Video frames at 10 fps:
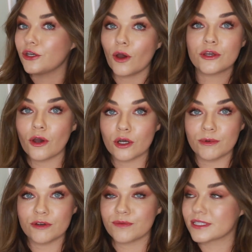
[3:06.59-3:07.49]
No yoga
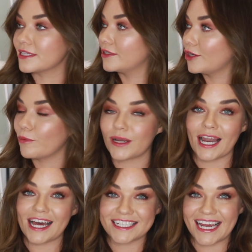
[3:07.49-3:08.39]
movements, no
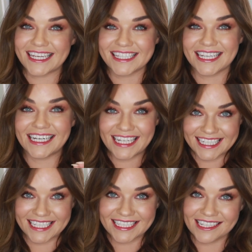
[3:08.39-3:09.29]
Pilates
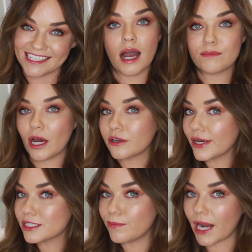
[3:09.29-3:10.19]
needed. I'm not
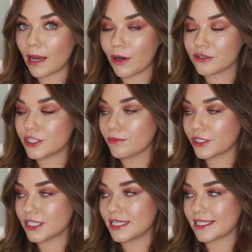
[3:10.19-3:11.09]
going to blab on too
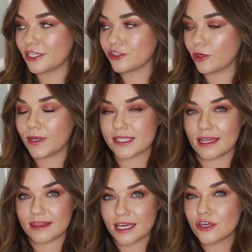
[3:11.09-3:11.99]
much in this intro because
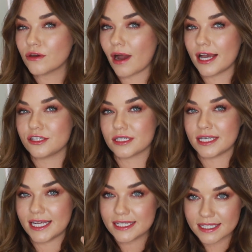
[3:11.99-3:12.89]
I think you guys
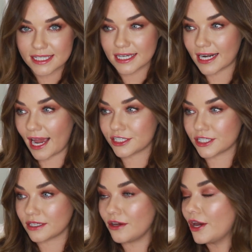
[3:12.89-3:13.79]
just need to see it in
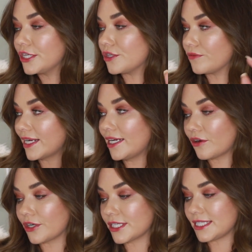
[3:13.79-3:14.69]
action to really
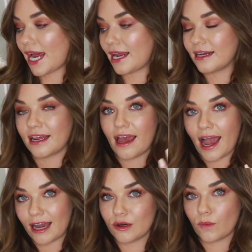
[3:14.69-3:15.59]
understand
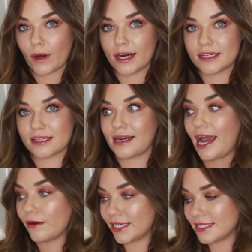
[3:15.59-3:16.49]
how it works and
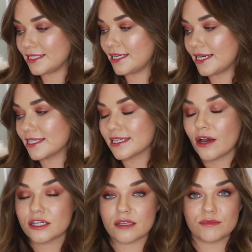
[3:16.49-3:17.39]
how easy it is.
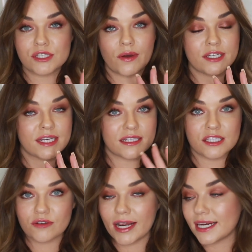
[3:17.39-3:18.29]
So I'm just going to get
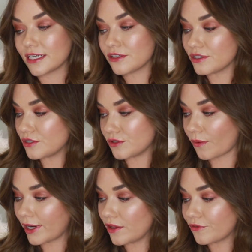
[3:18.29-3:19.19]
straight into the
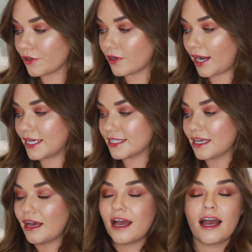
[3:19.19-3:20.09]
tutorial for you
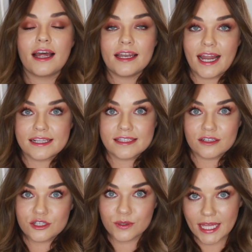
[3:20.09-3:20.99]
guys. Let's
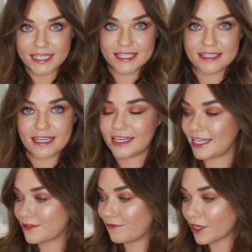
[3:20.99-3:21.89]
do this.
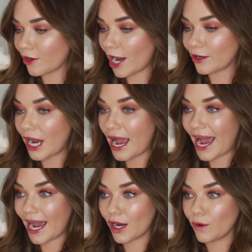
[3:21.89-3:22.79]
Let's figure out
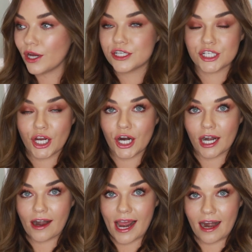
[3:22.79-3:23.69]
how to curl
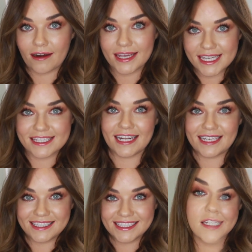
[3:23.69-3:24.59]
our hair
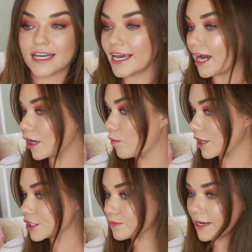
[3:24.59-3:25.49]
easily. Today I
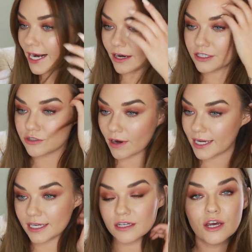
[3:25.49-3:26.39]
washed my hair and
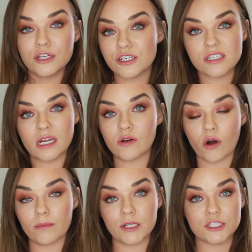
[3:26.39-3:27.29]
dried it, just a
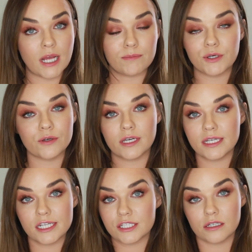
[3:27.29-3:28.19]
normal shampoo and
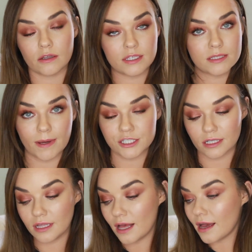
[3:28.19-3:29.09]
conditioner, nothing
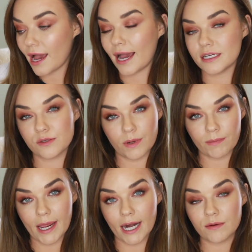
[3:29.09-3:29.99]
special. And when
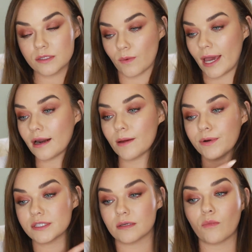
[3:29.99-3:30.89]
my hair was wet, I
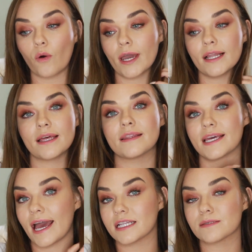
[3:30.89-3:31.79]
put some oil in
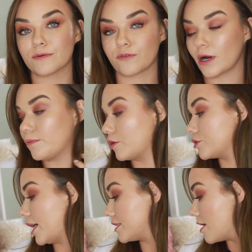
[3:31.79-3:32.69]
the ends before I blow
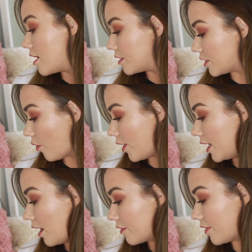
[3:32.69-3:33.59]
dried. The
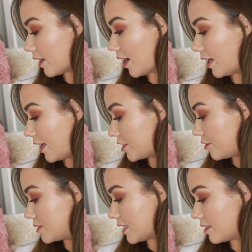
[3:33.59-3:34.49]
oil that I like
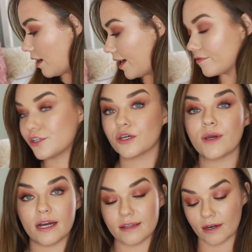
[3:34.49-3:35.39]
using, I have two
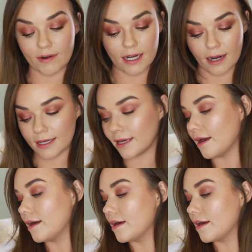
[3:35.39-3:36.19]
here that I really like.